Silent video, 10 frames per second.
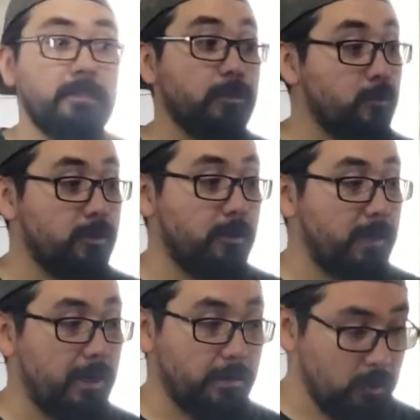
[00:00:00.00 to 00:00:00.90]
This was going to be
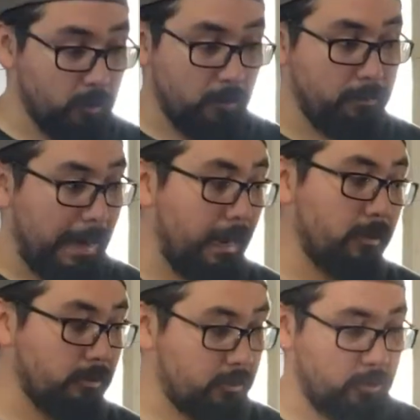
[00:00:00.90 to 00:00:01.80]
a much more
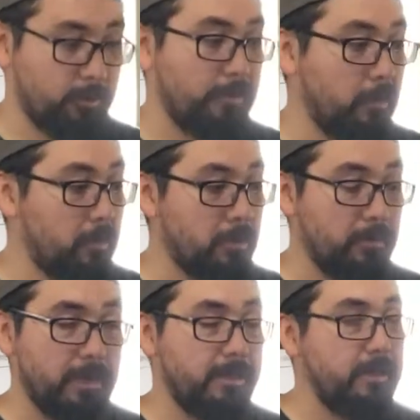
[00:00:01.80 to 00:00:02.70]
milder street motor,
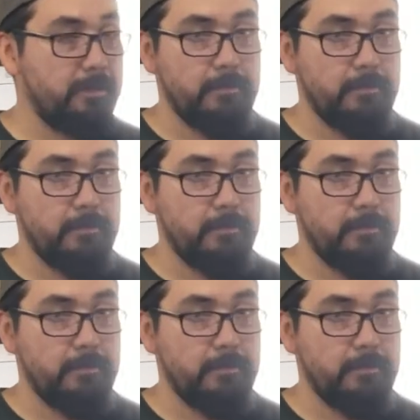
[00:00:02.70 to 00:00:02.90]
but